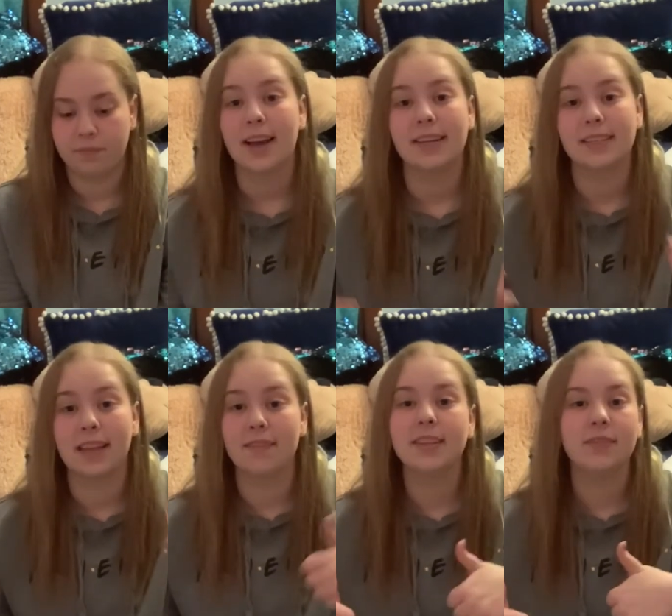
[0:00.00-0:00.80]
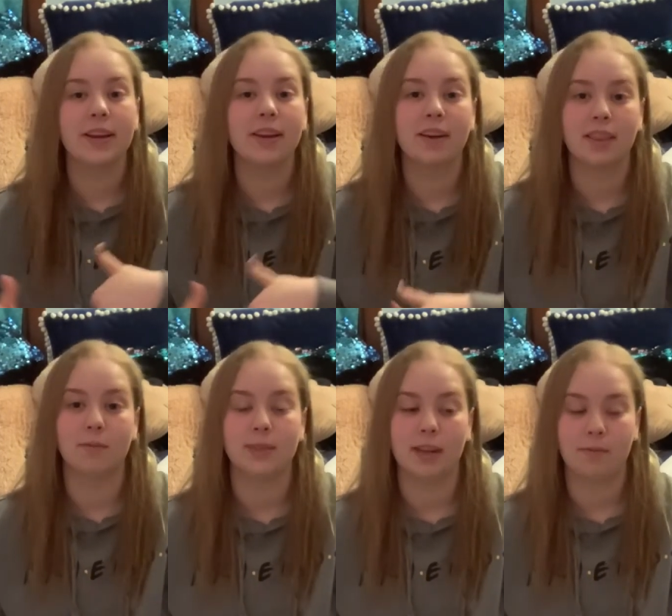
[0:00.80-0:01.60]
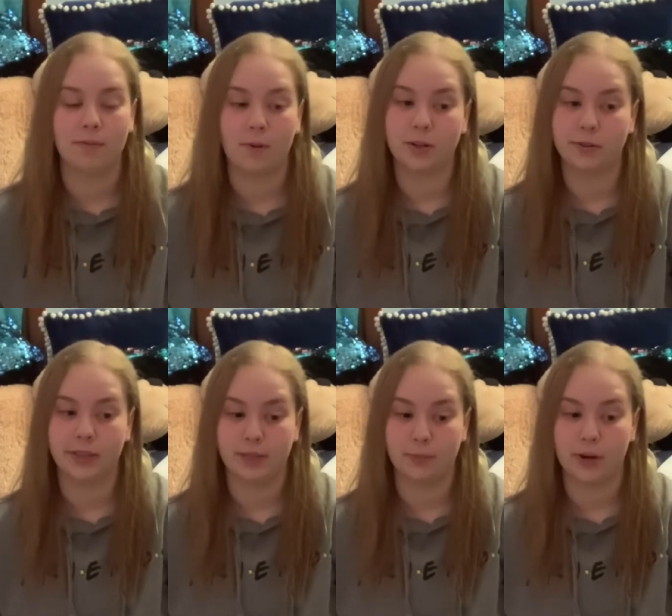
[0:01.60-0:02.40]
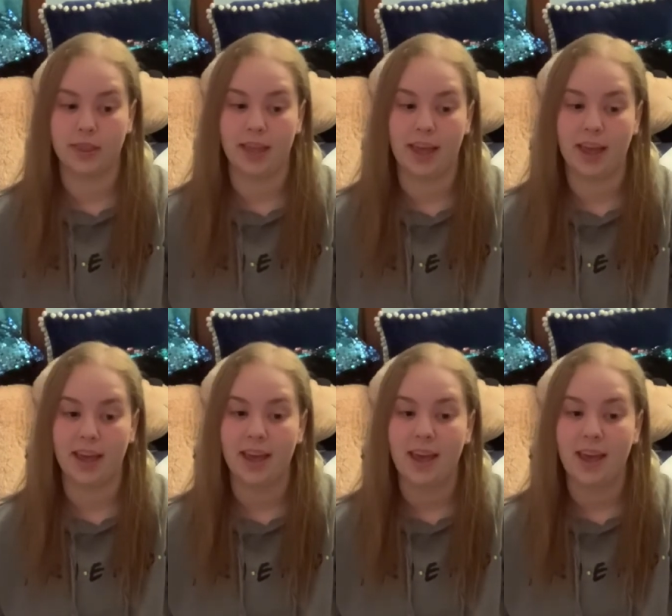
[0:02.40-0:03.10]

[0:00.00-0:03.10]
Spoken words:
Guys, give this video a thumbs up for Julia's birthday.